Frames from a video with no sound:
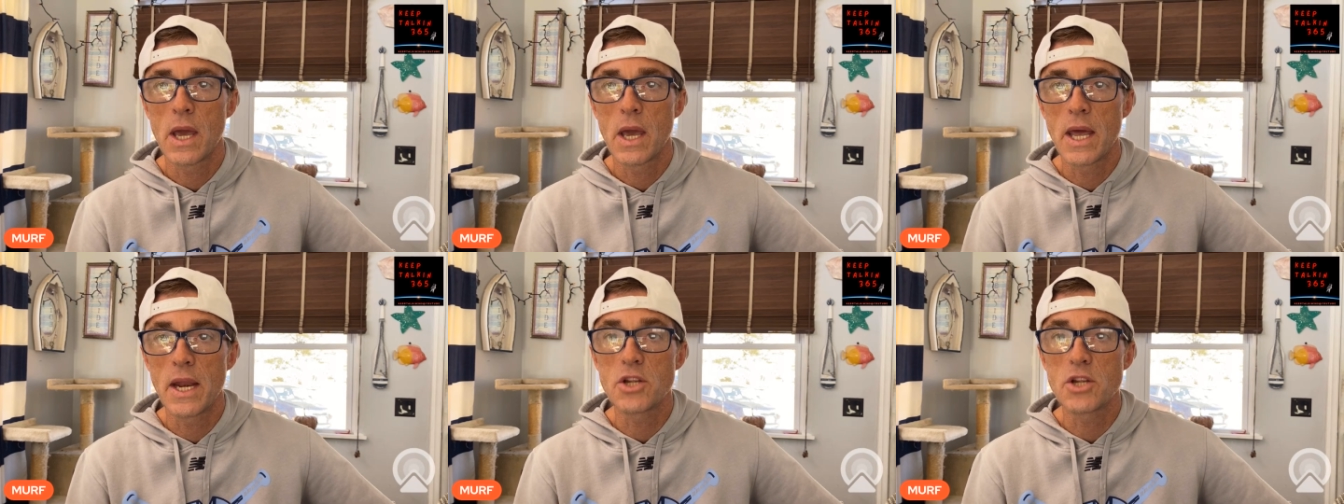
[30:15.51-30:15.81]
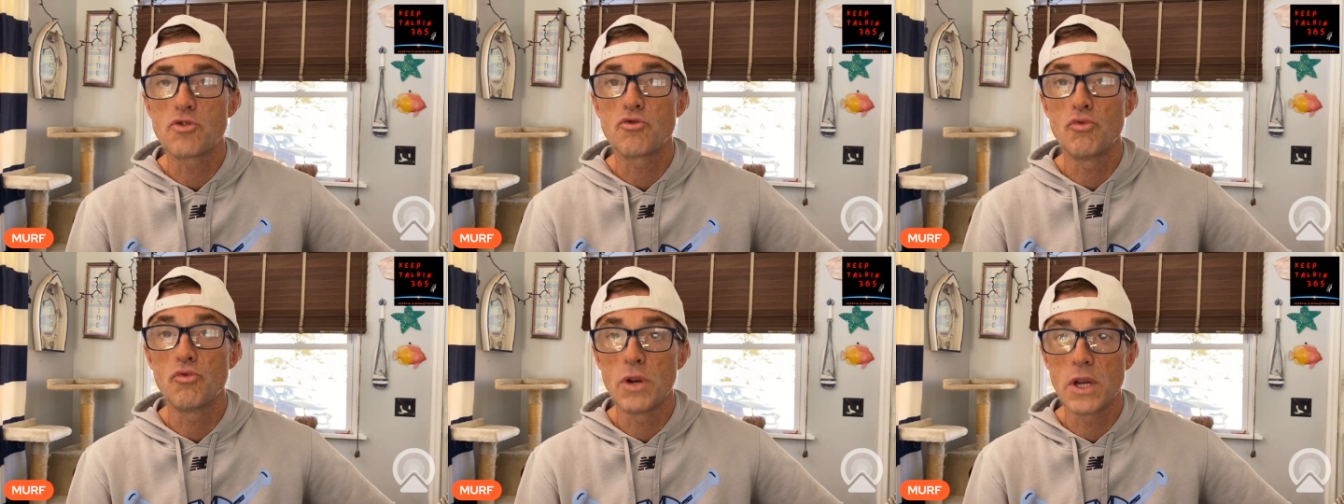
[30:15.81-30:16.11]
and
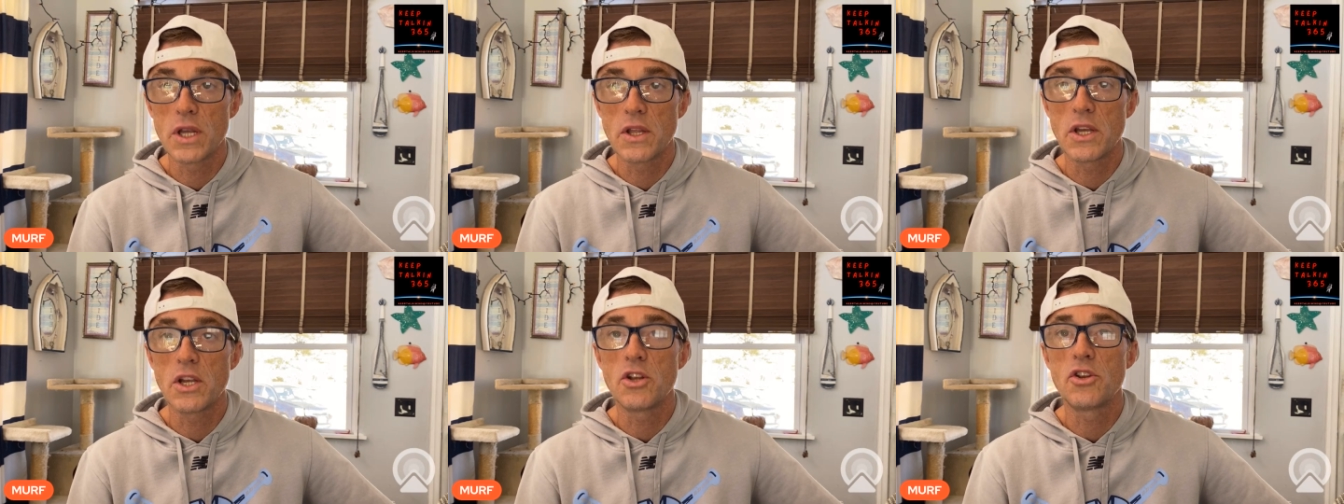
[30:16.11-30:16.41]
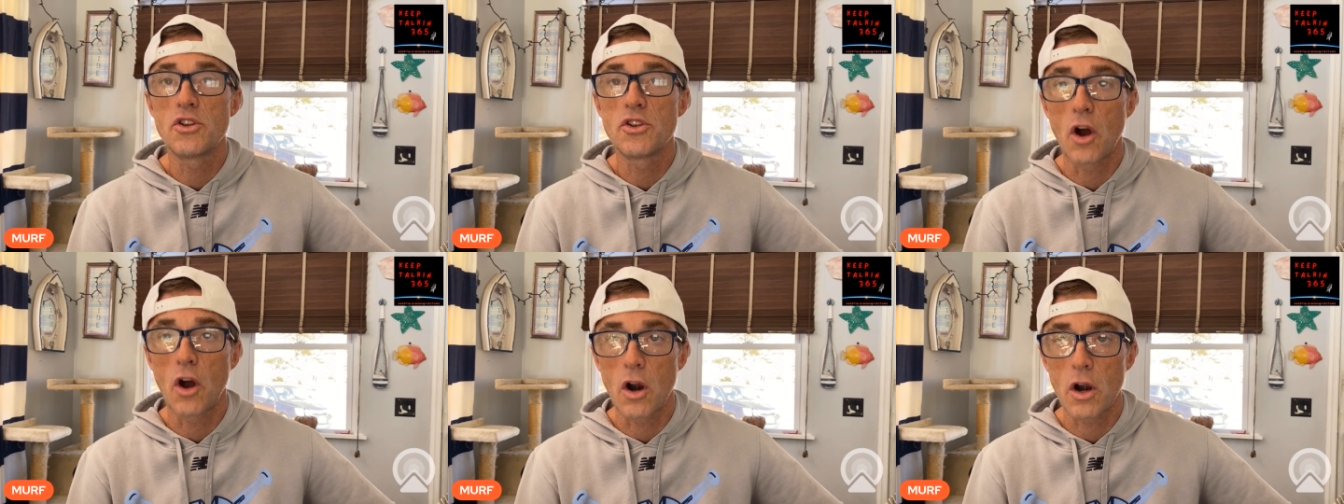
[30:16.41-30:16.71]
it's really
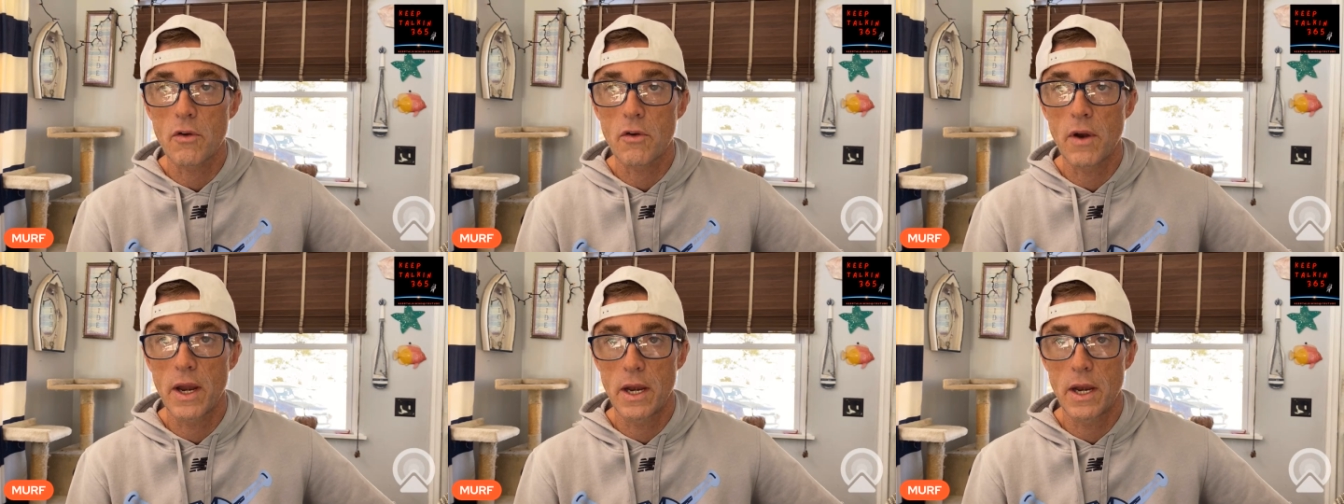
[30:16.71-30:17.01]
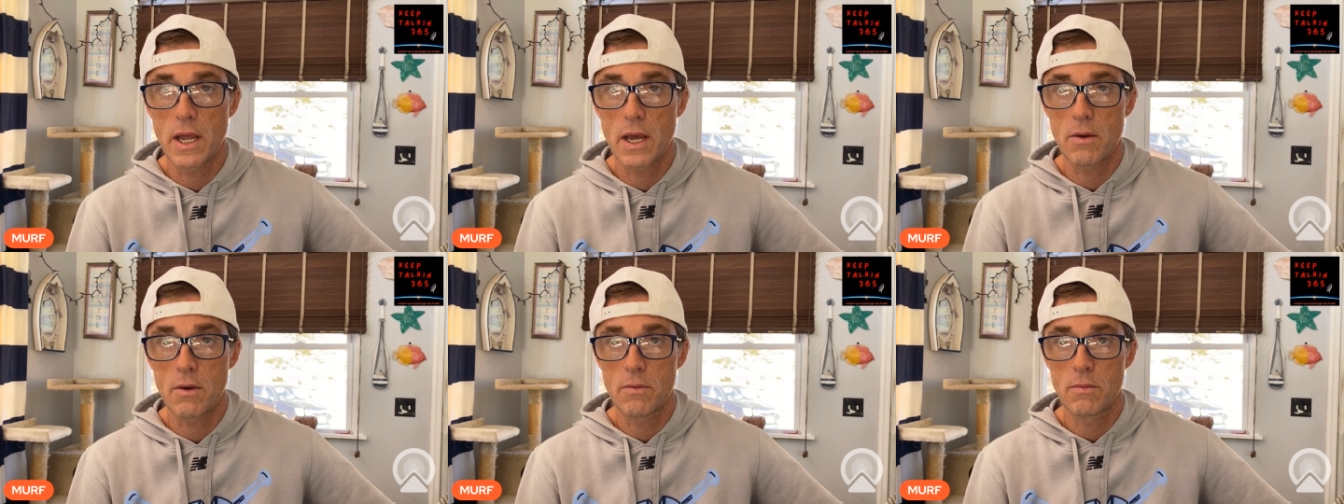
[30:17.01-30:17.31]
dark right
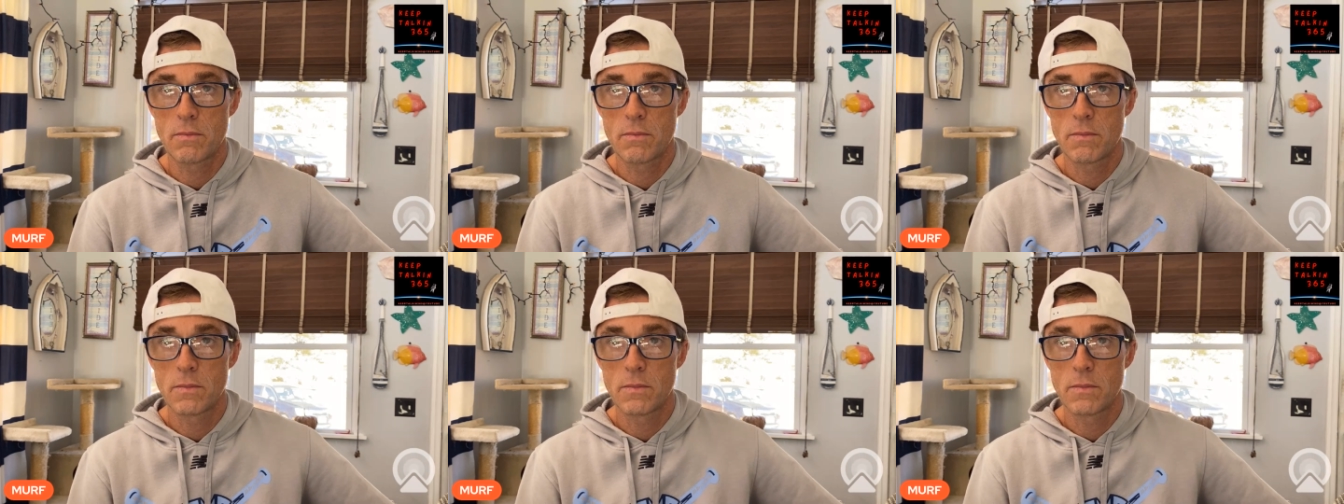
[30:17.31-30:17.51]
now.